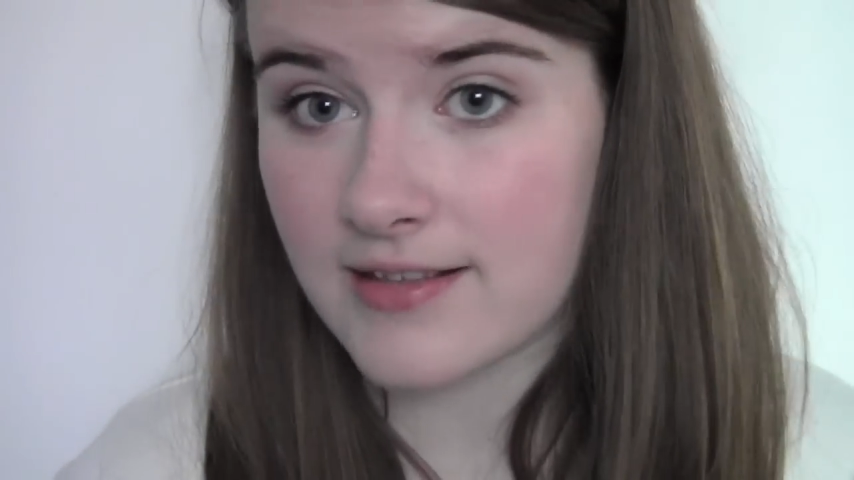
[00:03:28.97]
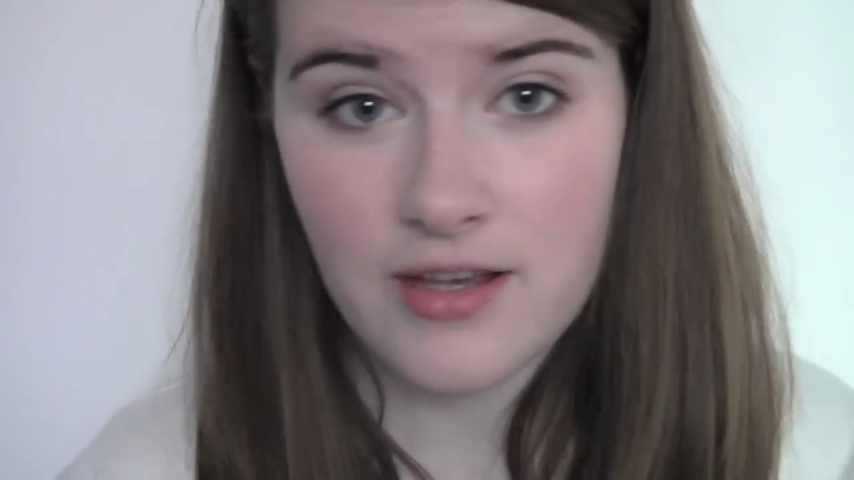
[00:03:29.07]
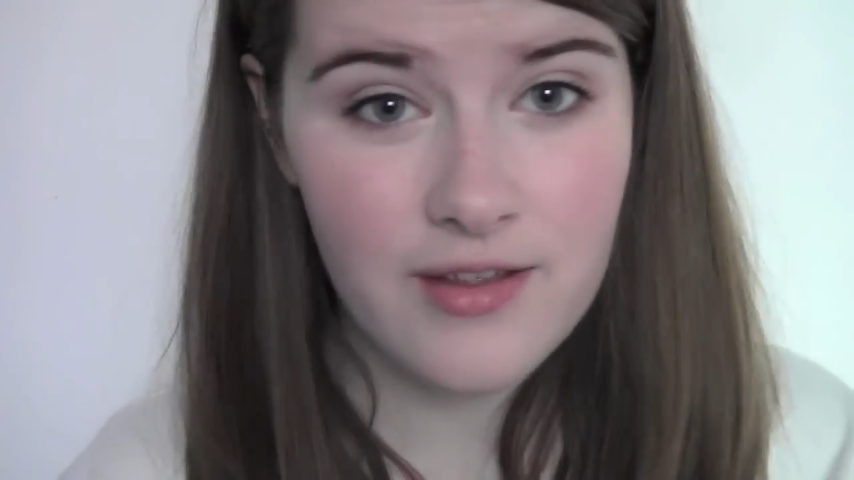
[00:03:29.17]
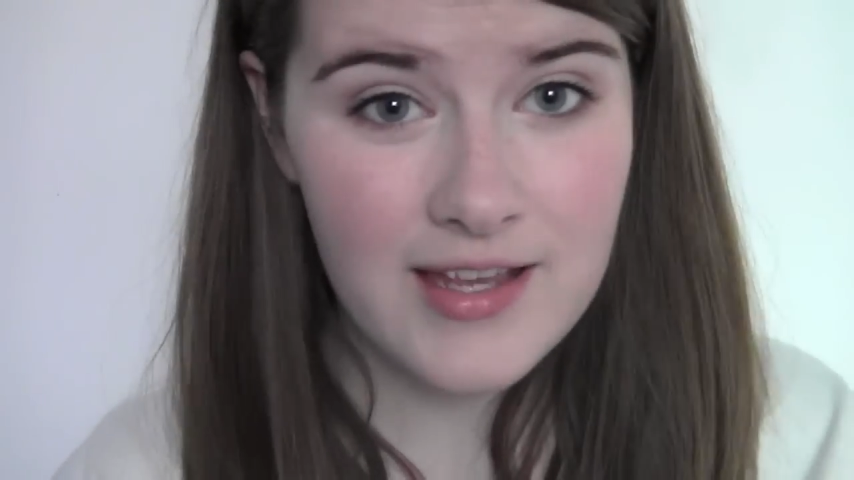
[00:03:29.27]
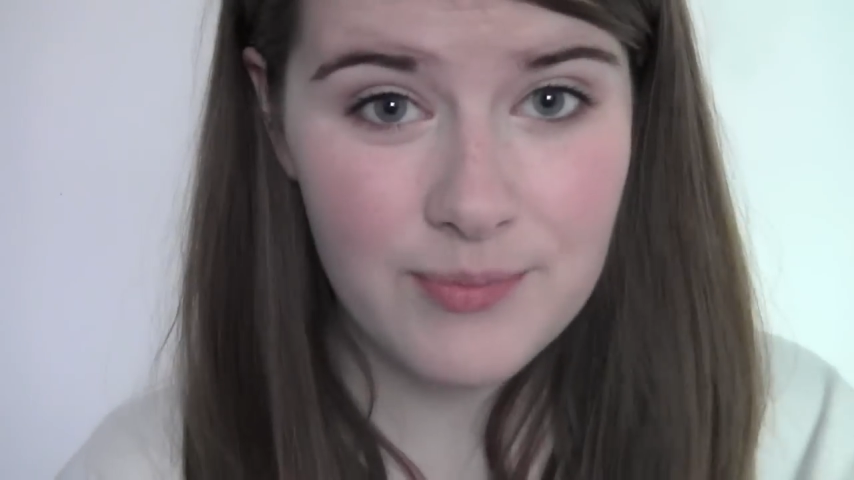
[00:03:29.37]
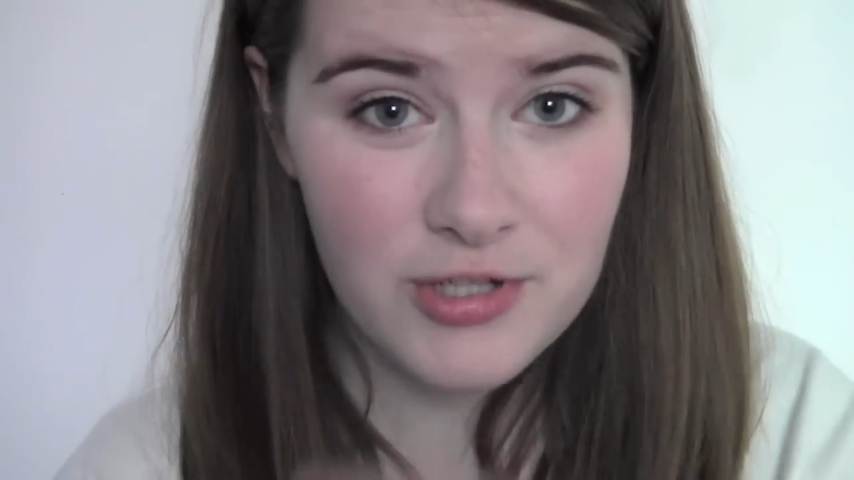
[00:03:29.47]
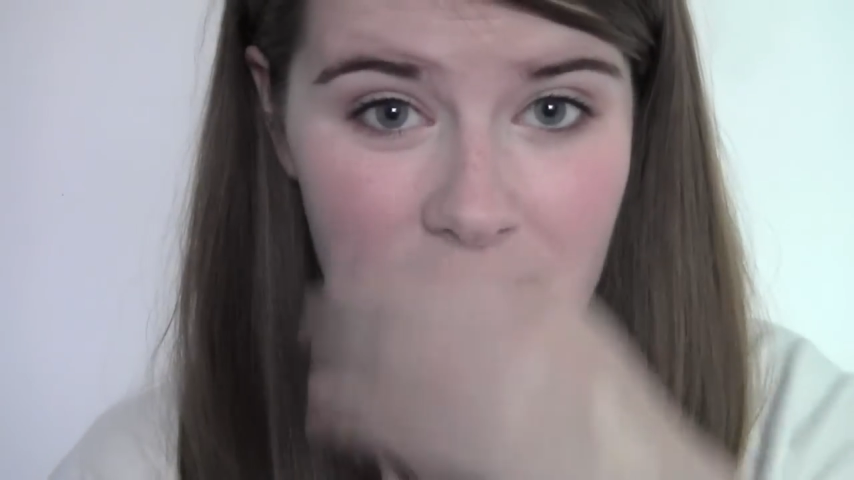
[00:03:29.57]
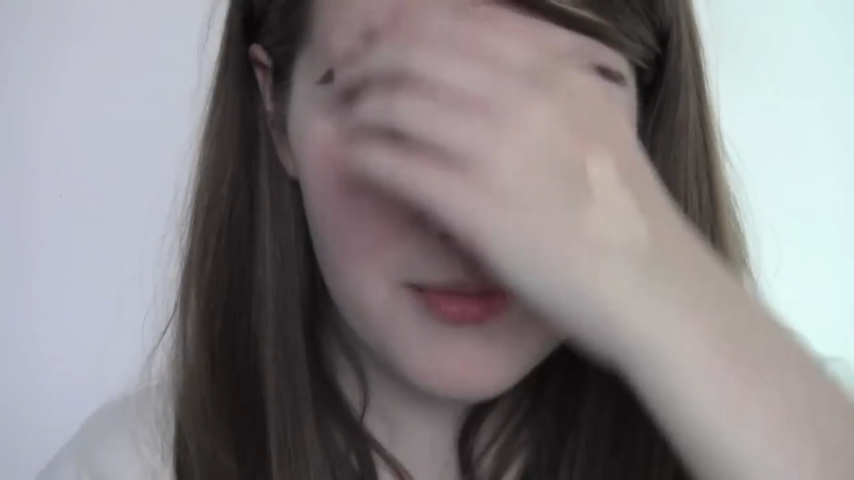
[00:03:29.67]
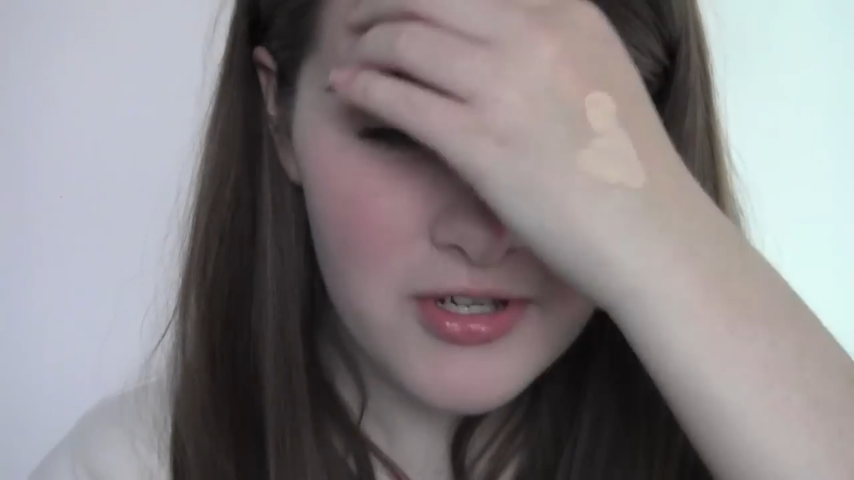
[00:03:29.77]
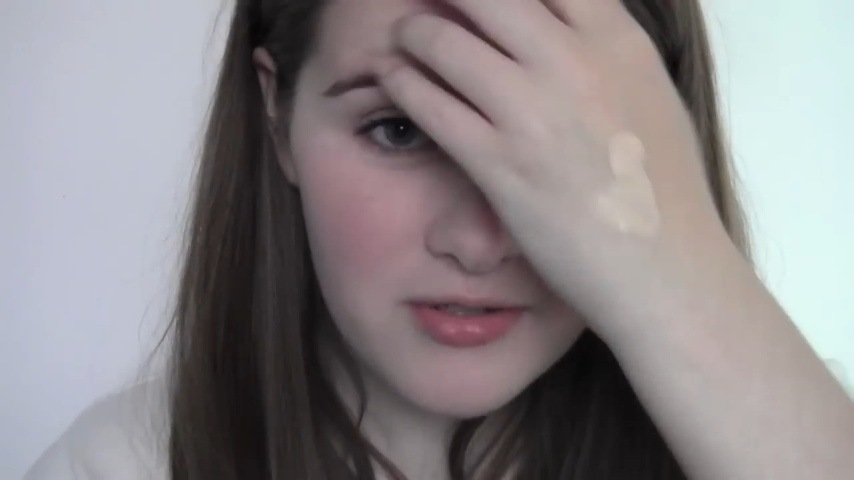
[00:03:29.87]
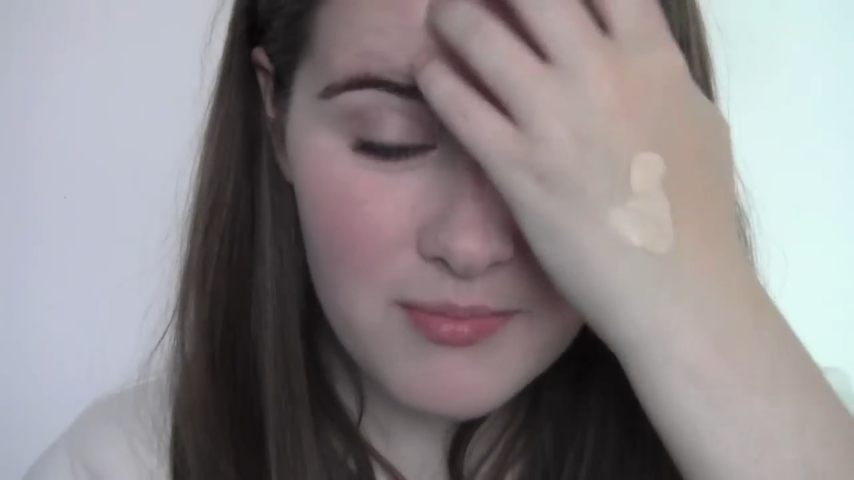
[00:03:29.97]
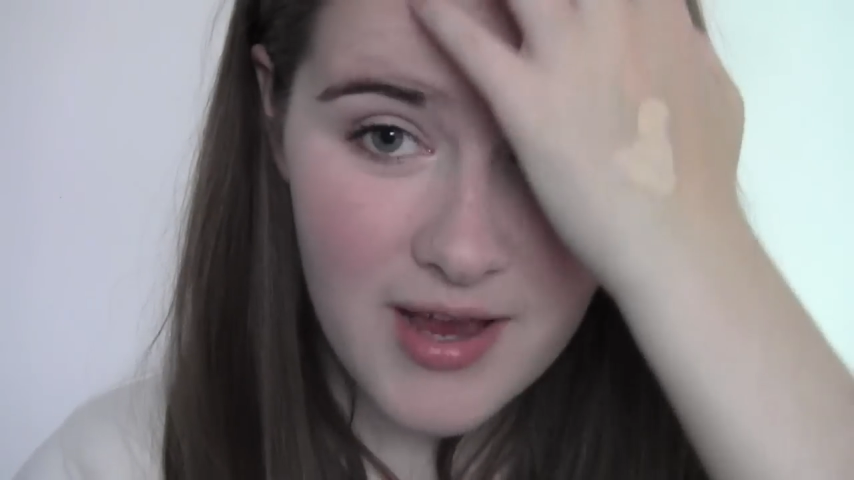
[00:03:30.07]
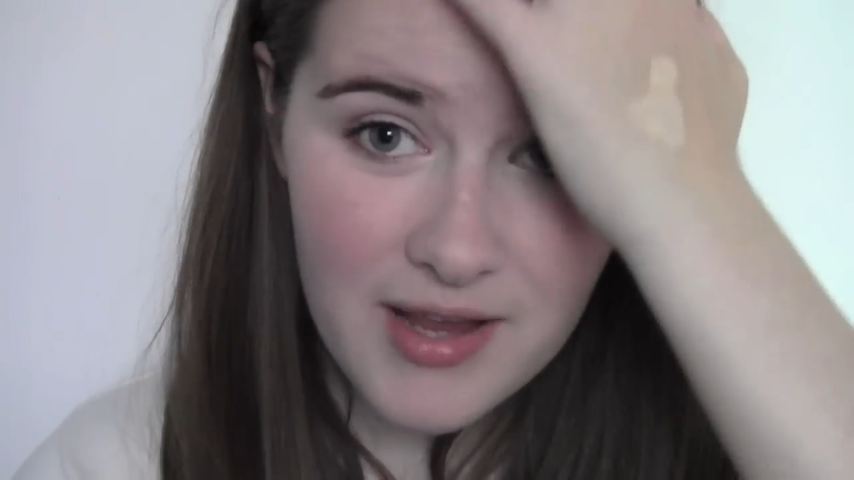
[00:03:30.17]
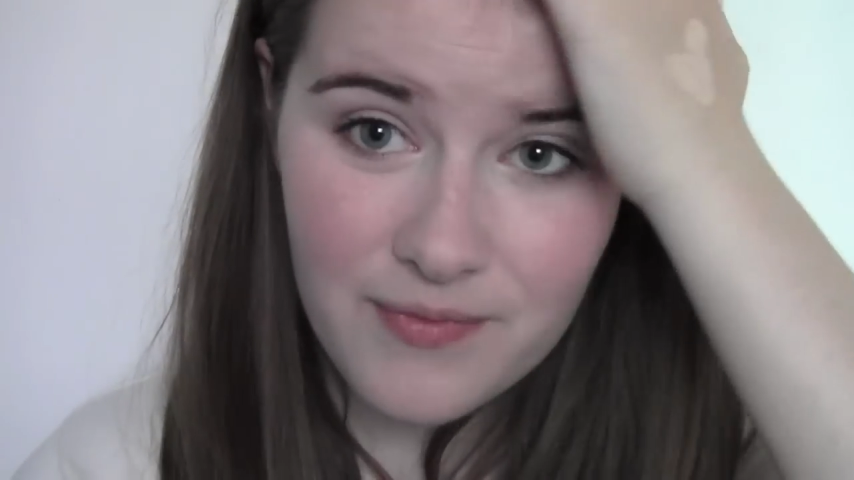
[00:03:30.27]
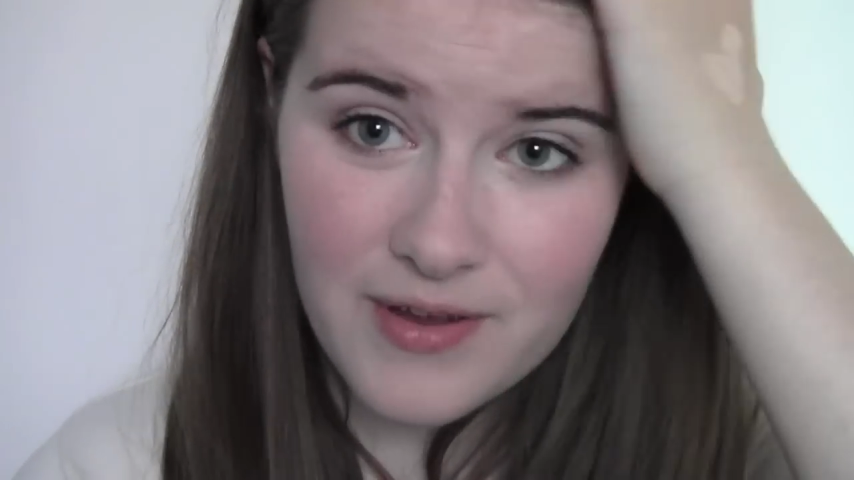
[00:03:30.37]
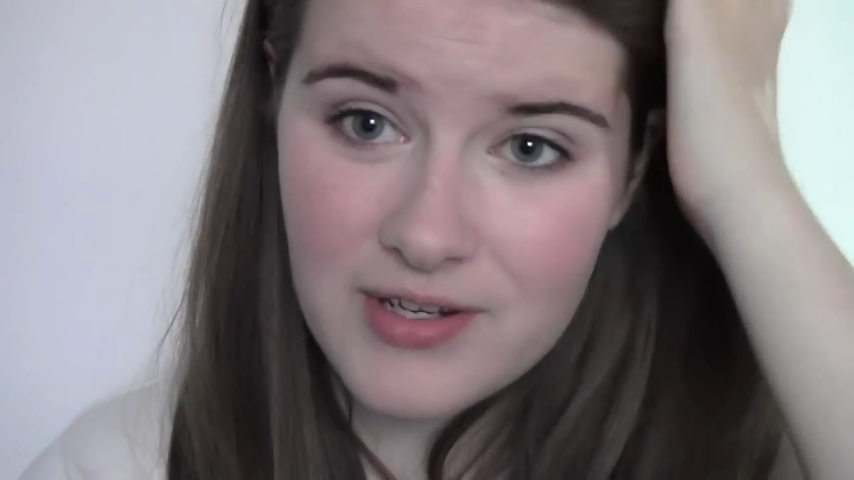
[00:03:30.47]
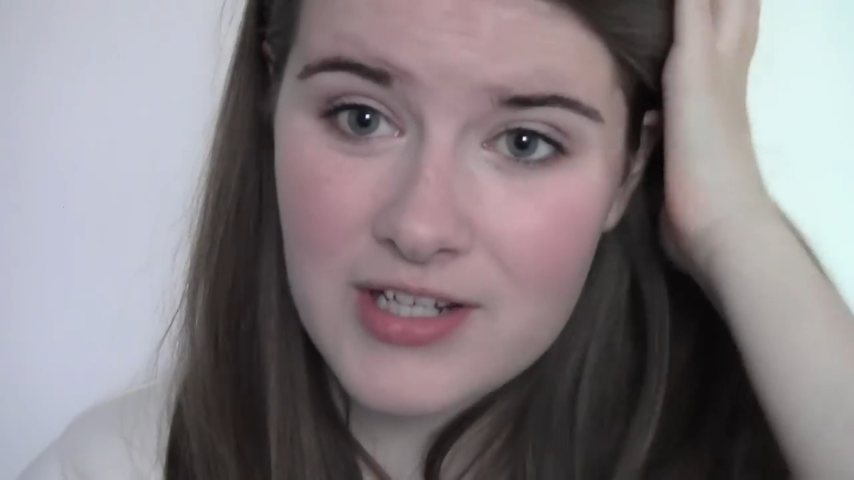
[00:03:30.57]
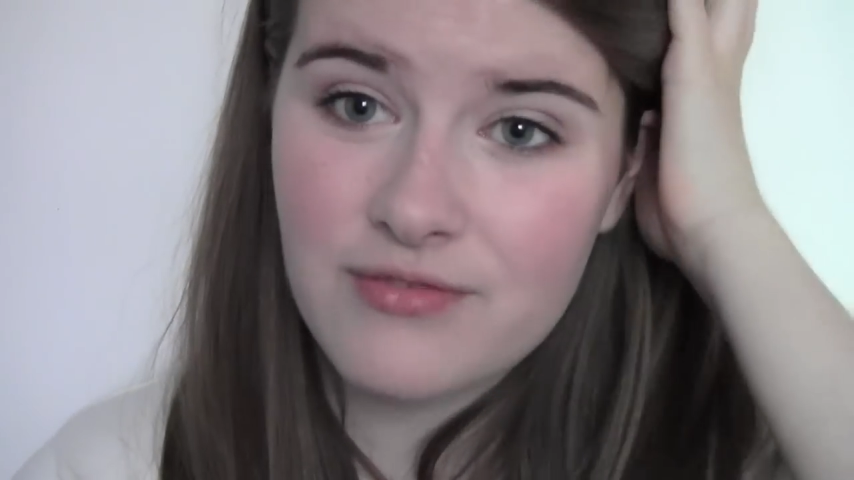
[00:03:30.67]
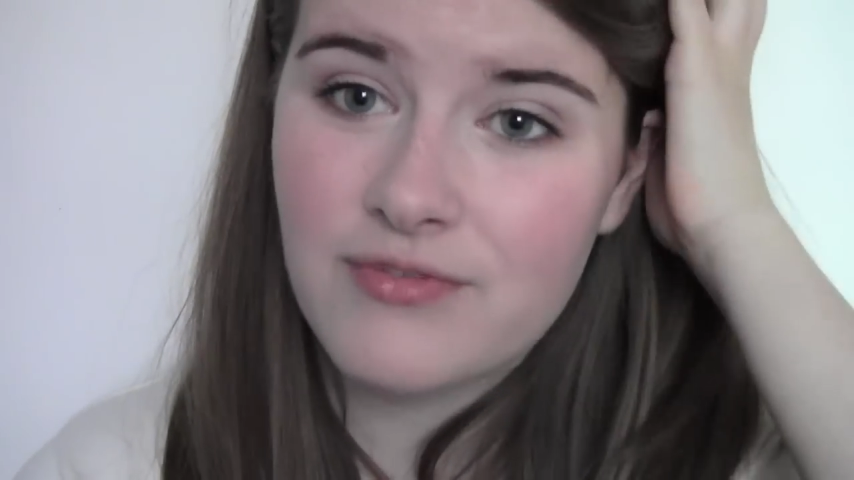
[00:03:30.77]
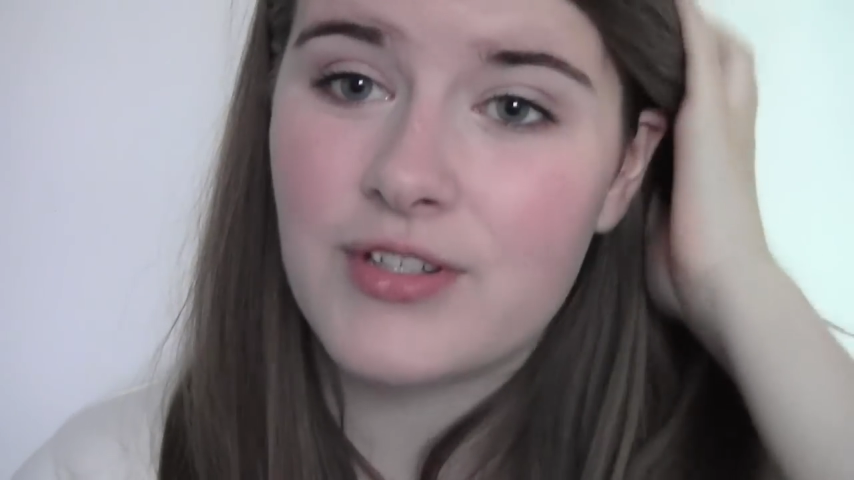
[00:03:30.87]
So that's pretty much my foundation